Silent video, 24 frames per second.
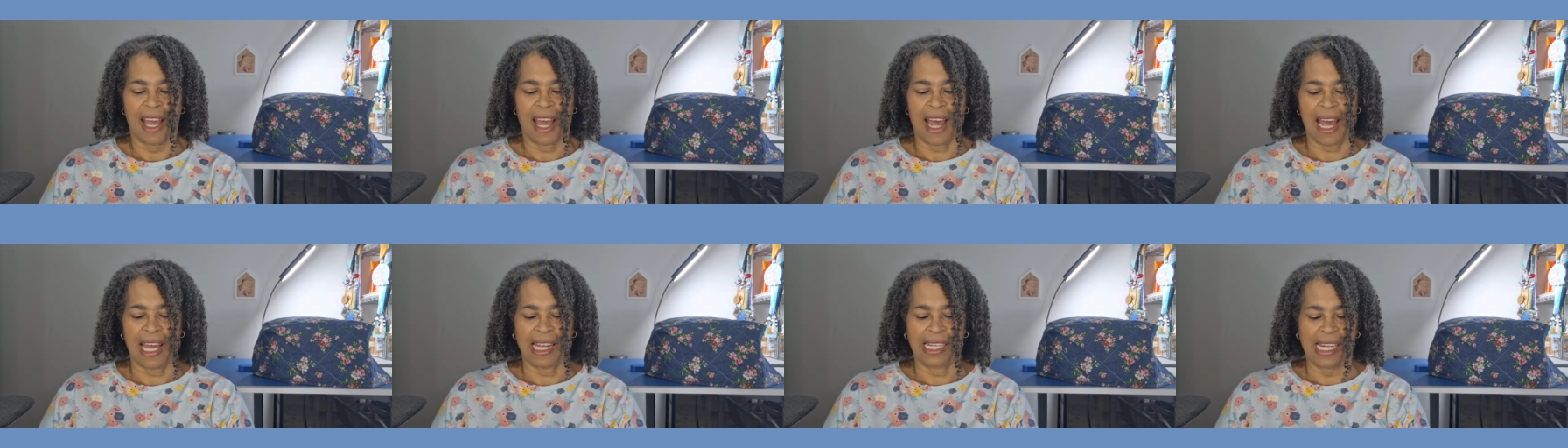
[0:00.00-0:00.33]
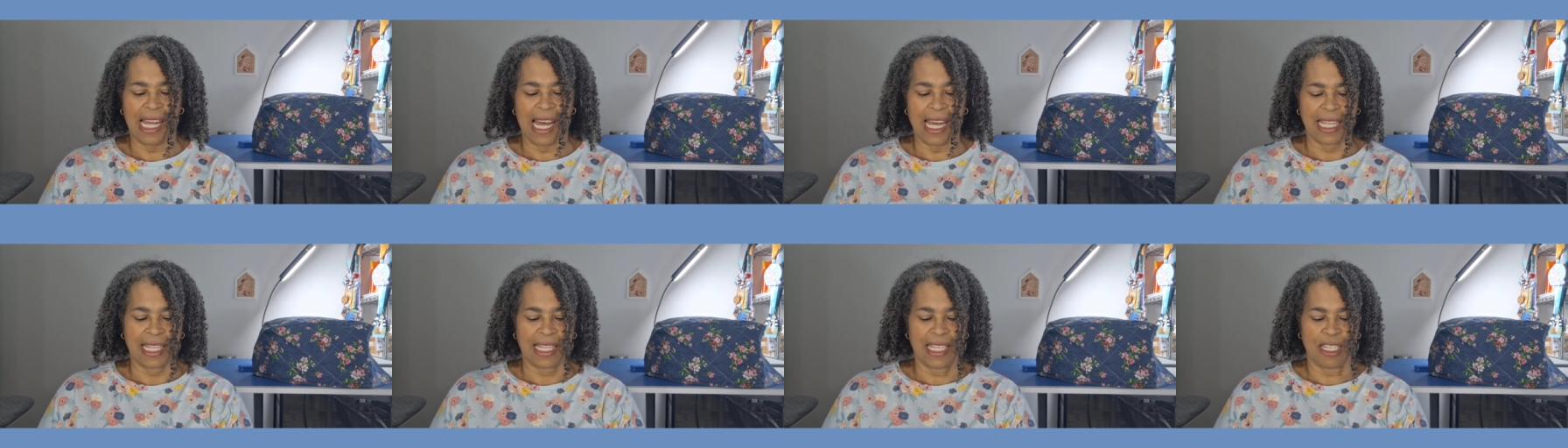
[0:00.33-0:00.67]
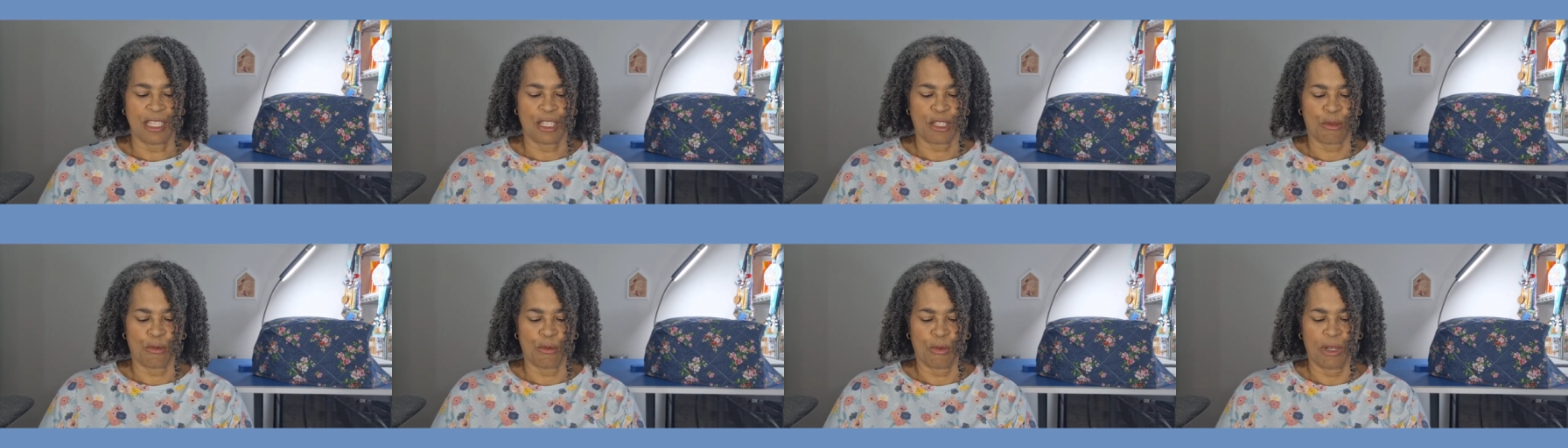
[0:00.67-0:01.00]
I like
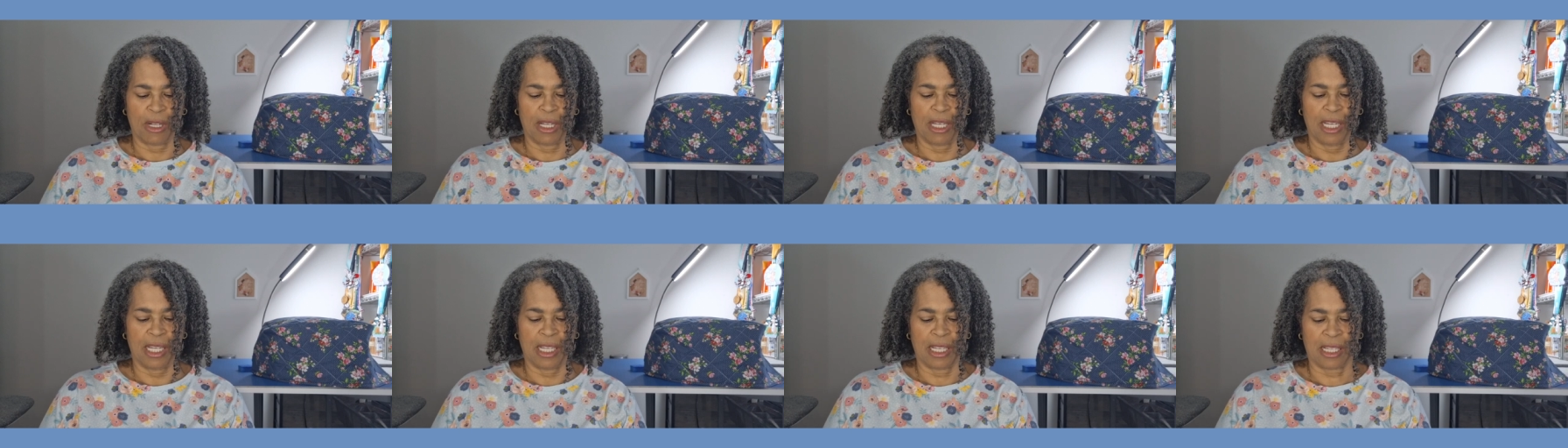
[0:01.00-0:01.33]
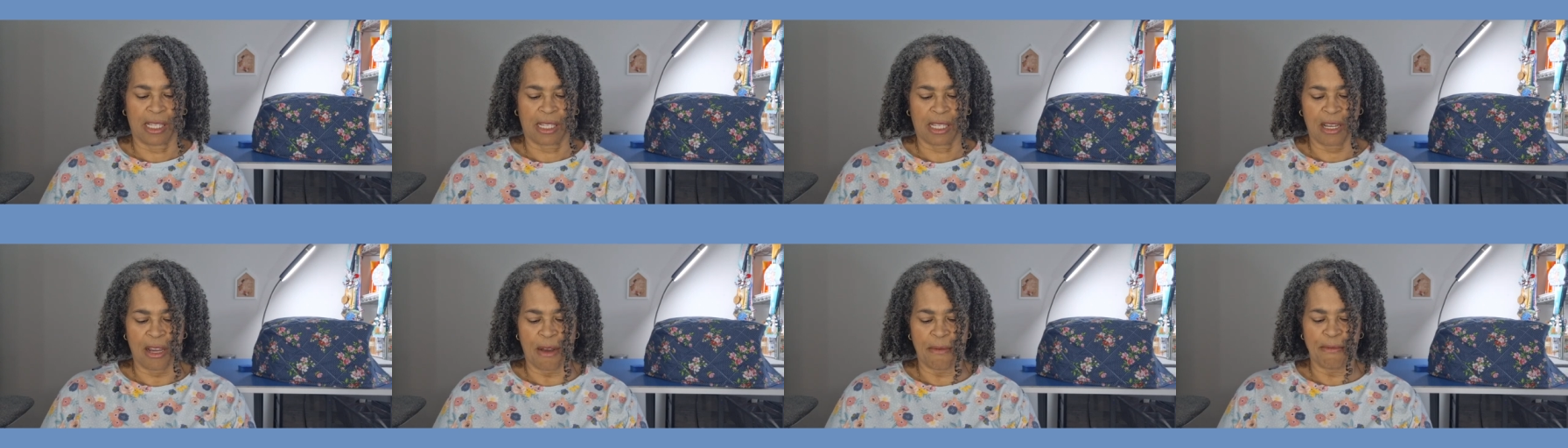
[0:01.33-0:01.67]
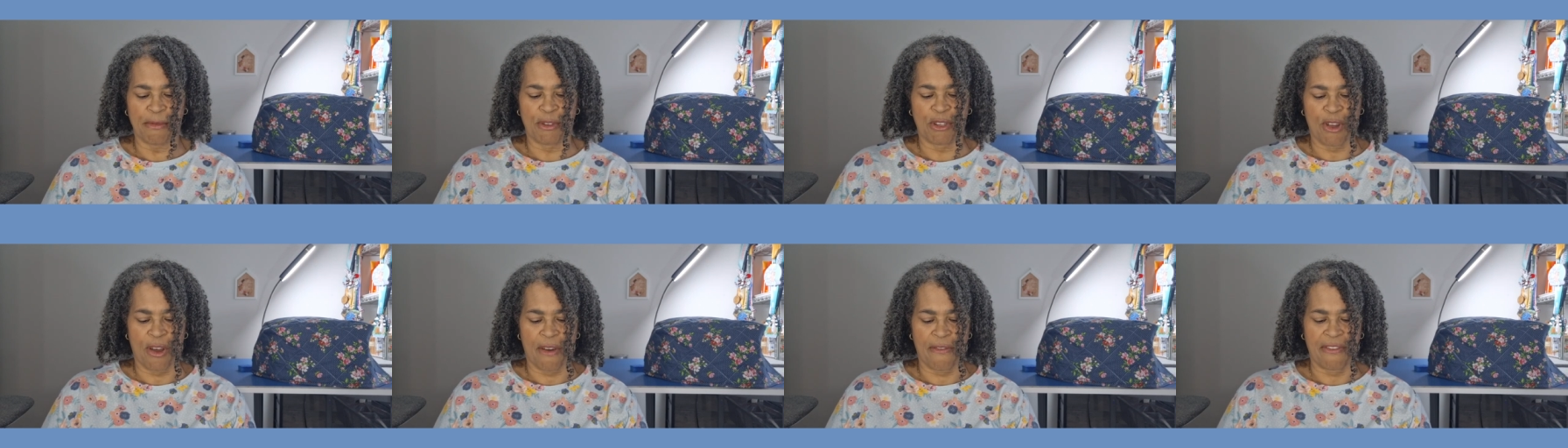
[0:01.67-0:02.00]
this one. It
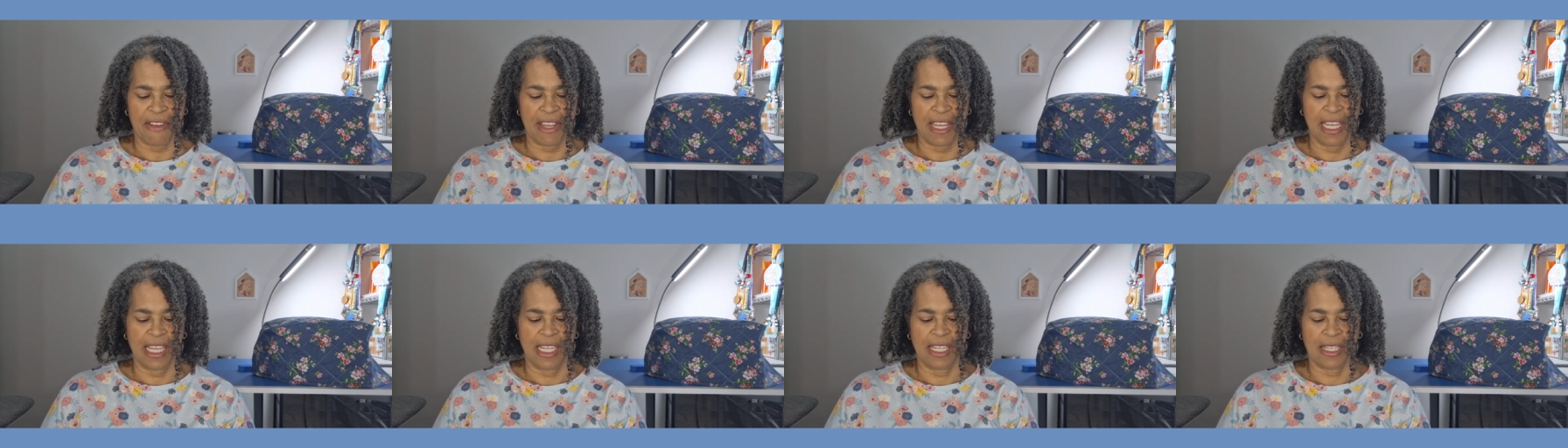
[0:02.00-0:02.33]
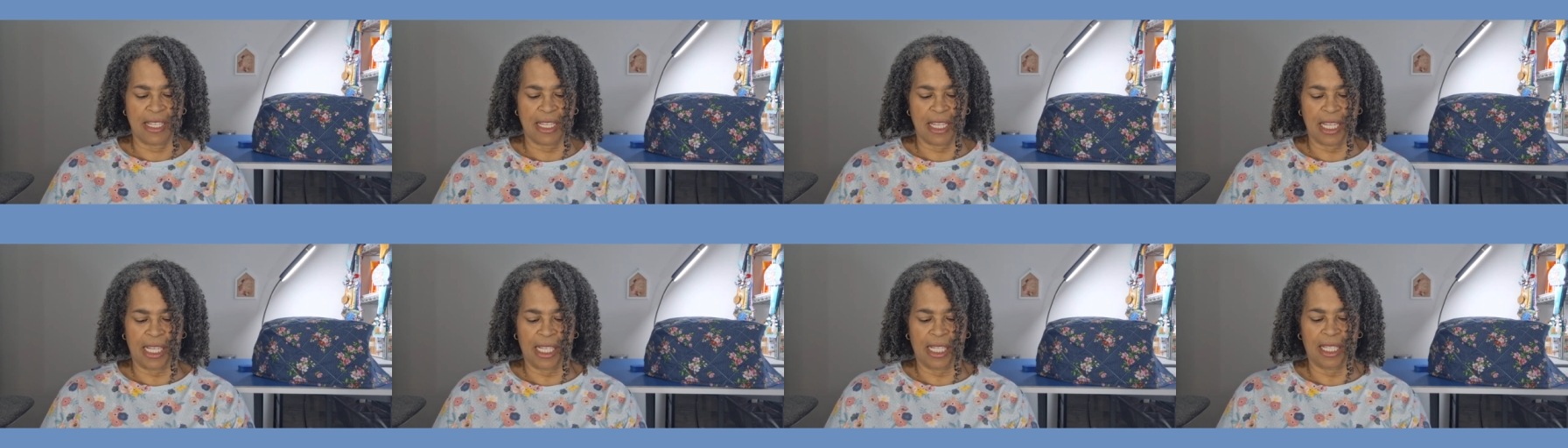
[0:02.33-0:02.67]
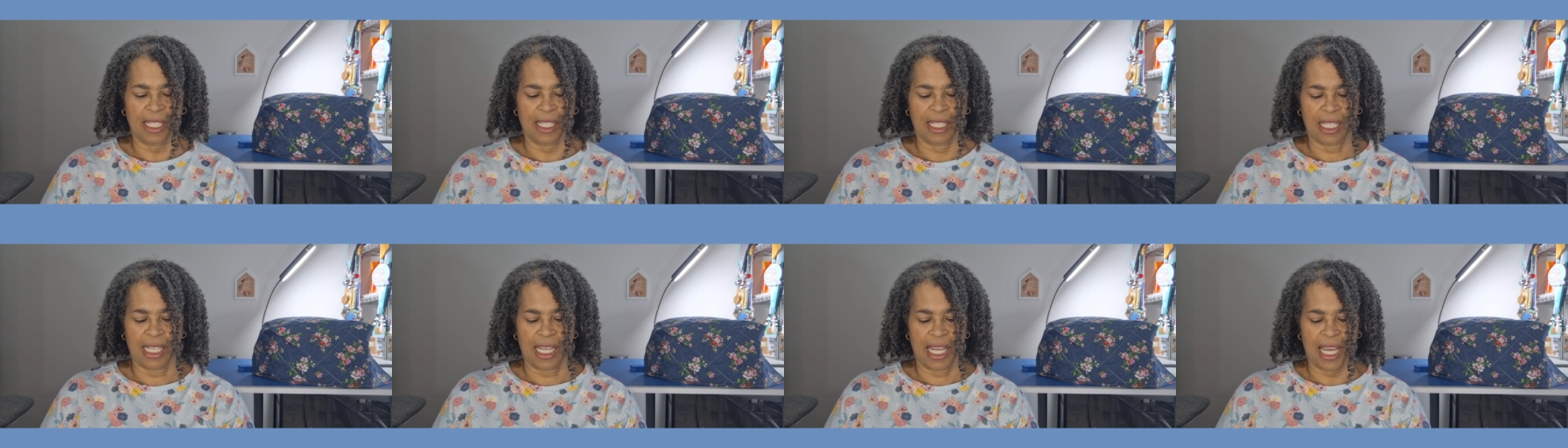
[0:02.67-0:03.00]
comes off easy.